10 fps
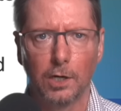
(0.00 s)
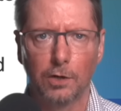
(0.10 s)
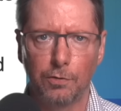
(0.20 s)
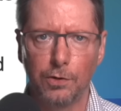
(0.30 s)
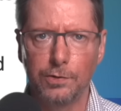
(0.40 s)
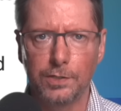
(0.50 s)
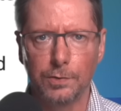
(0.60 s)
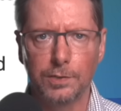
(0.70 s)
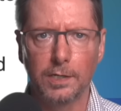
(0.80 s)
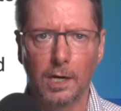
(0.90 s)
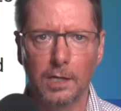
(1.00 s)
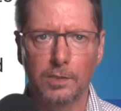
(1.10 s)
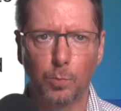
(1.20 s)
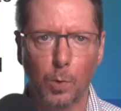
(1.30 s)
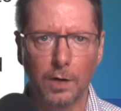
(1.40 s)
Crews
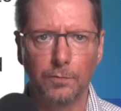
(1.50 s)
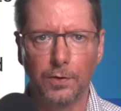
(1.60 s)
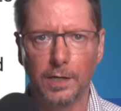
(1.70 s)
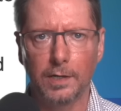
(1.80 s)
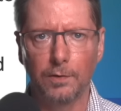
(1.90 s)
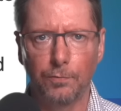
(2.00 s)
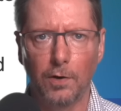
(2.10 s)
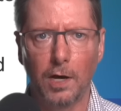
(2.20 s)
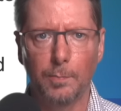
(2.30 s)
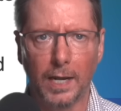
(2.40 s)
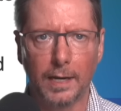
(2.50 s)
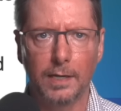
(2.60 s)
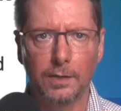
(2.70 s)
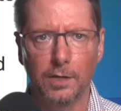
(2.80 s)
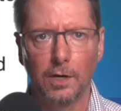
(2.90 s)
utilised one vehicle fire
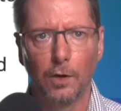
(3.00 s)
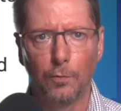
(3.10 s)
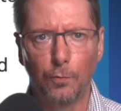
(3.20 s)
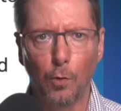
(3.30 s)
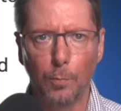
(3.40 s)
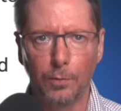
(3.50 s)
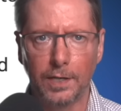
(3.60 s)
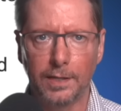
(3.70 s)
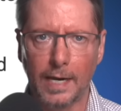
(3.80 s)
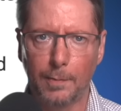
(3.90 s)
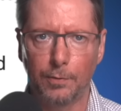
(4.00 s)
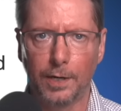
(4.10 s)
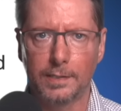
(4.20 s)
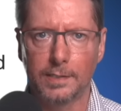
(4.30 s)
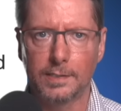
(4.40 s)
blanket, four breathing
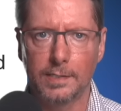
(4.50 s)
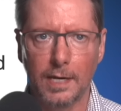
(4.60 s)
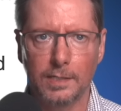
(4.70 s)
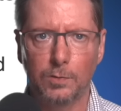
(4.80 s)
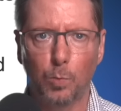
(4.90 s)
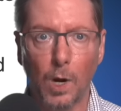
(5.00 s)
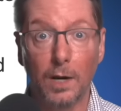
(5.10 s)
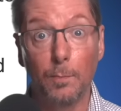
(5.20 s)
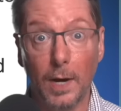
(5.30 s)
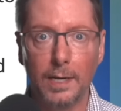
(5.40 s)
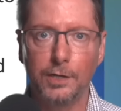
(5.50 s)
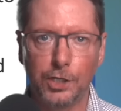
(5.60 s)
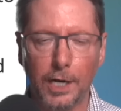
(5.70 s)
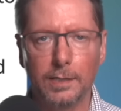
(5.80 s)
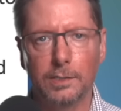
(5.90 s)
apparatus sets, one main
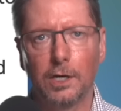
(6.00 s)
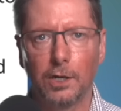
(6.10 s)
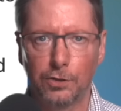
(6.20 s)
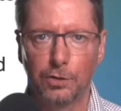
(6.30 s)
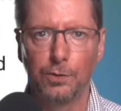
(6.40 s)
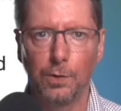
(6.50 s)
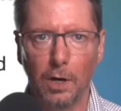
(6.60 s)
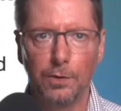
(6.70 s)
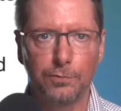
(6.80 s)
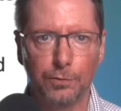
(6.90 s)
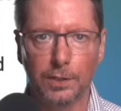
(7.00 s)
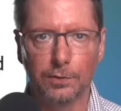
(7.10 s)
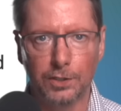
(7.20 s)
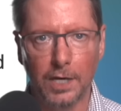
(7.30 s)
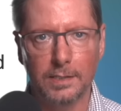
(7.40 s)
jet, two hose
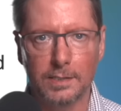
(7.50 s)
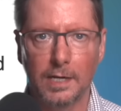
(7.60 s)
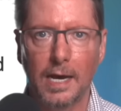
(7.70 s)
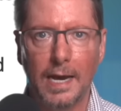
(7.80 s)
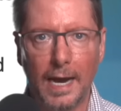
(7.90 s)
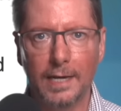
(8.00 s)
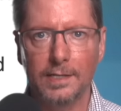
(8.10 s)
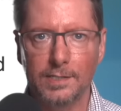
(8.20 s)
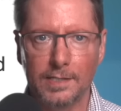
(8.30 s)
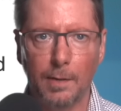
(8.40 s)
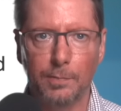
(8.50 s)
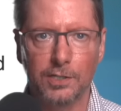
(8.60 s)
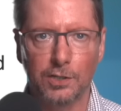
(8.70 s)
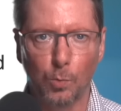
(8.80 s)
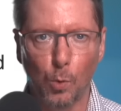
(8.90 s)
reel jets, and
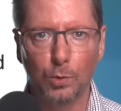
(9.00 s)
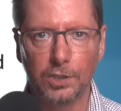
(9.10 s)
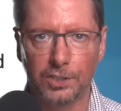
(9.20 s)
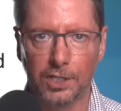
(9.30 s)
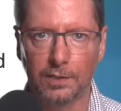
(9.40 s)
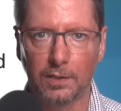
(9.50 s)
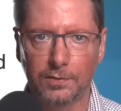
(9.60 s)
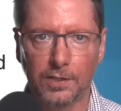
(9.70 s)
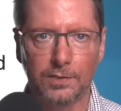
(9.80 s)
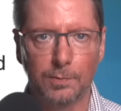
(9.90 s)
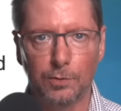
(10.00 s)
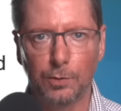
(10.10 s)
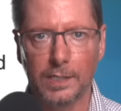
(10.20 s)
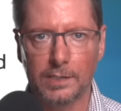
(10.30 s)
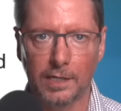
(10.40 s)
established a water shuttle system
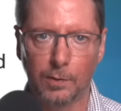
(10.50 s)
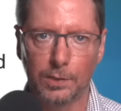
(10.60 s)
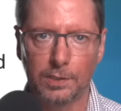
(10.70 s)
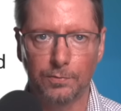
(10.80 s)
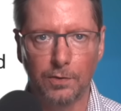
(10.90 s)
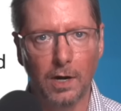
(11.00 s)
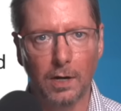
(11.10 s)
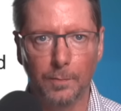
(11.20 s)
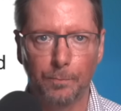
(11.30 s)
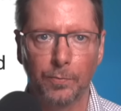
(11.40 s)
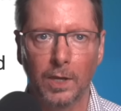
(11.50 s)
to extinguish the fire.